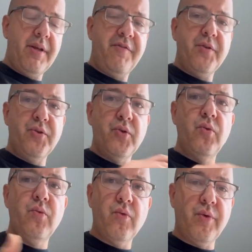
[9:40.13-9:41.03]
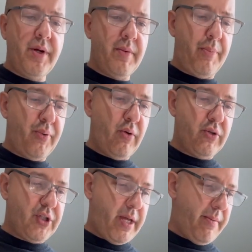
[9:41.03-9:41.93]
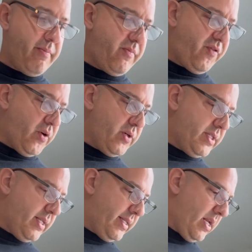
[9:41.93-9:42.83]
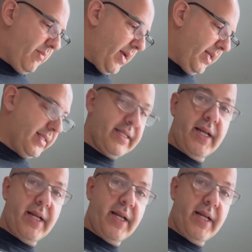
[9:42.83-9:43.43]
If you do approach them first and tell them, hey, listen,